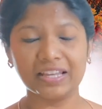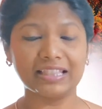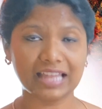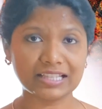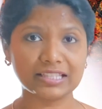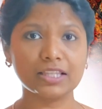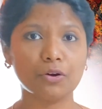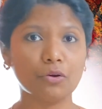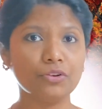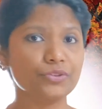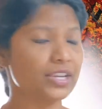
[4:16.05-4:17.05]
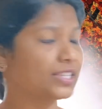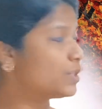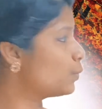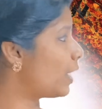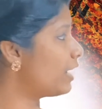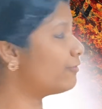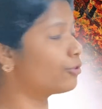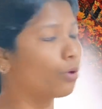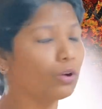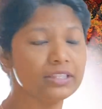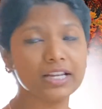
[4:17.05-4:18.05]
That's the whole reason why for
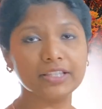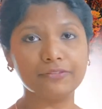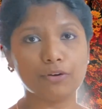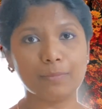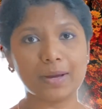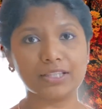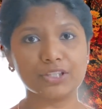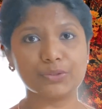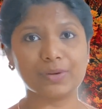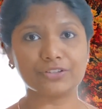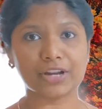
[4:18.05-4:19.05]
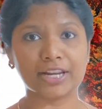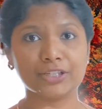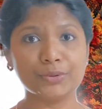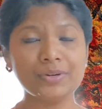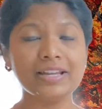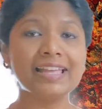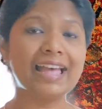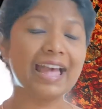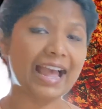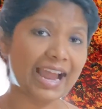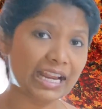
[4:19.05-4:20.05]
all the other 4 methods we are trying to
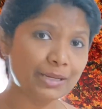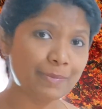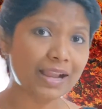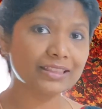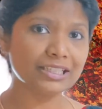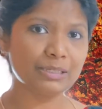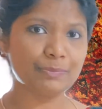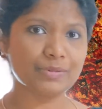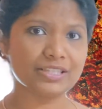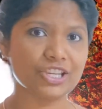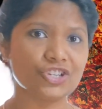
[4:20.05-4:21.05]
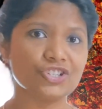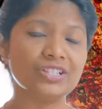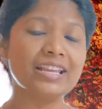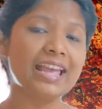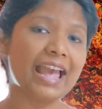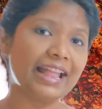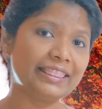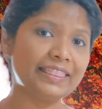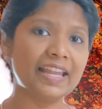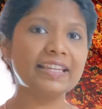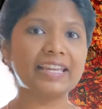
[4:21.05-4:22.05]
add back the depreciation and
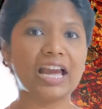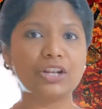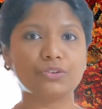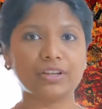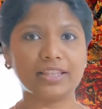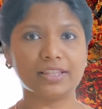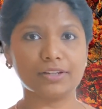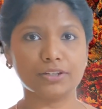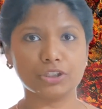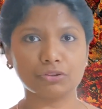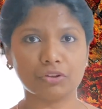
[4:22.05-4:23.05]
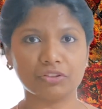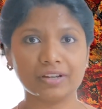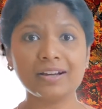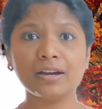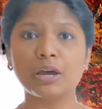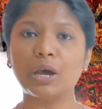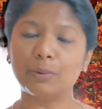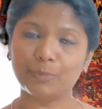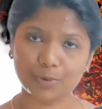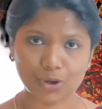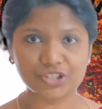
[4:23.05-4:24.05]
then calculate the return on the
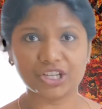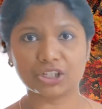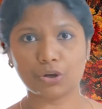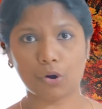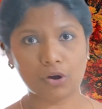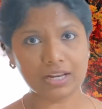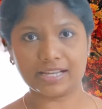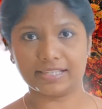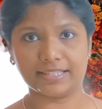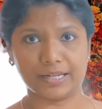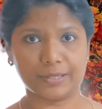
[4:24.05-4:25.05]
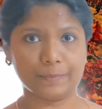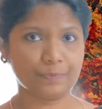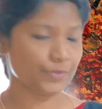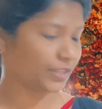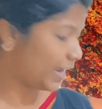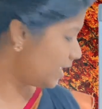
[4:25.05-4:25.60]
project or asset, right?